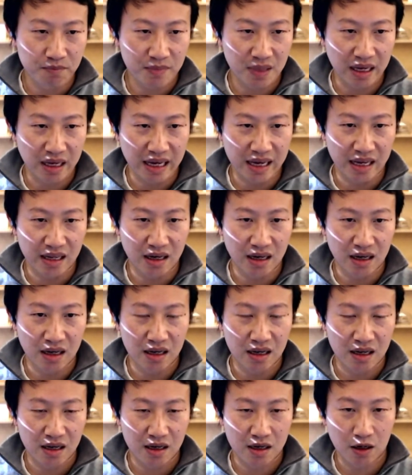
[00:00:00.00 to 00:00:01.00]
It
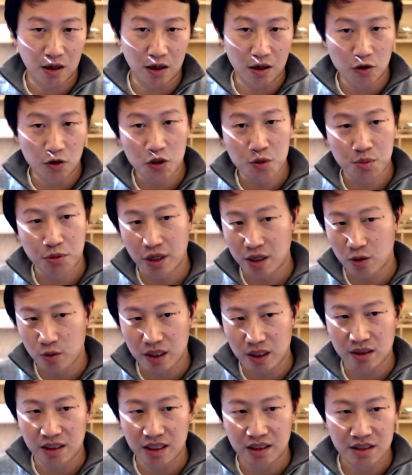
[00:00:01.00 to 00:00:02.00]
clones pretty
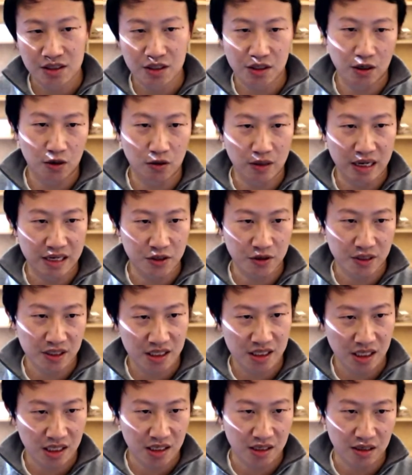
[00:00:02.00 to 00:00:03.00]
quickly. So as you can see
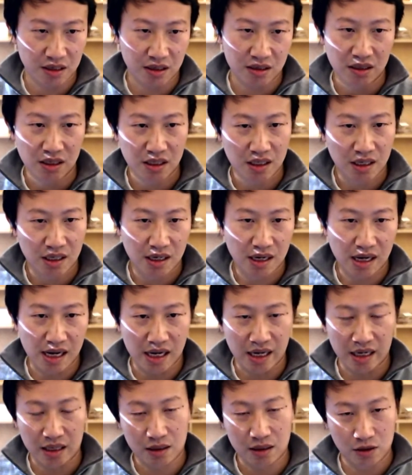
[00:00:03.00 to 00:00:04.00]
here, I
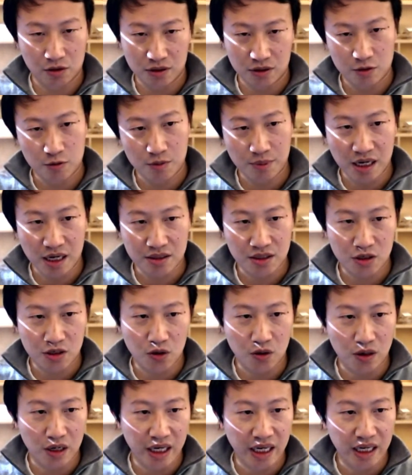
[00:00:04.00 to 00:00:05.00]
cloned the
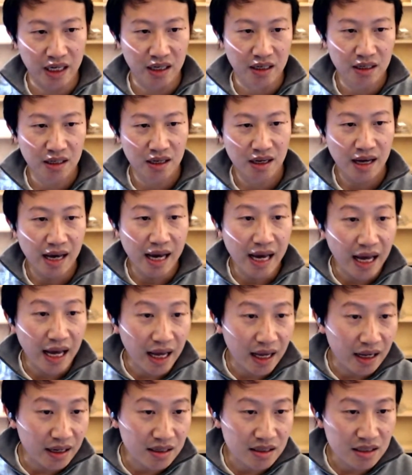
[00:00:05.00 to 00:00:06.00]
repository
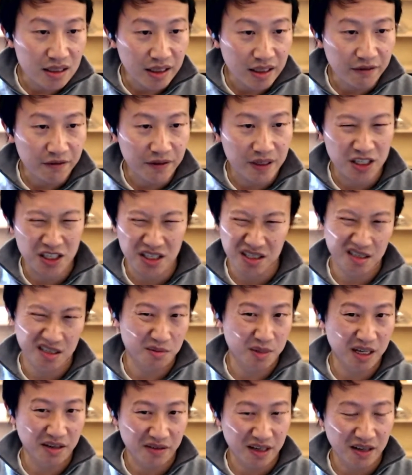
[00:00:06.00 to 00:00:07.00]
and it finishes in
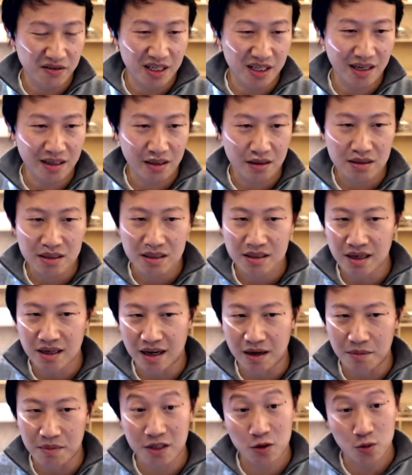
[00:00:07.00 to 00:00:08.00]
about 5 seconds.
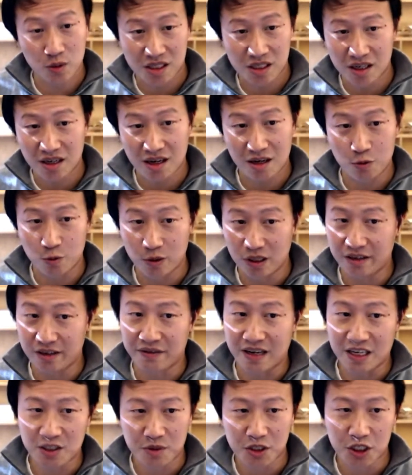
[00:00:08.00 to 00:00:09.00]
This was done on a really
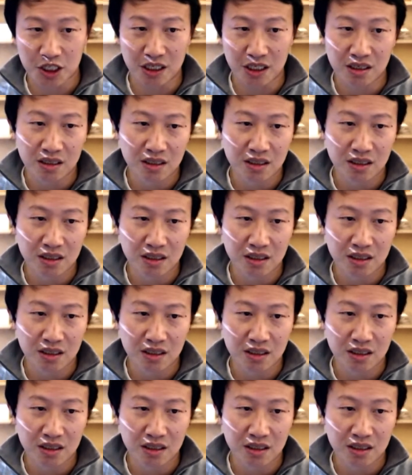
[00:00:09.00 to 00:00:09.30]
fast machine,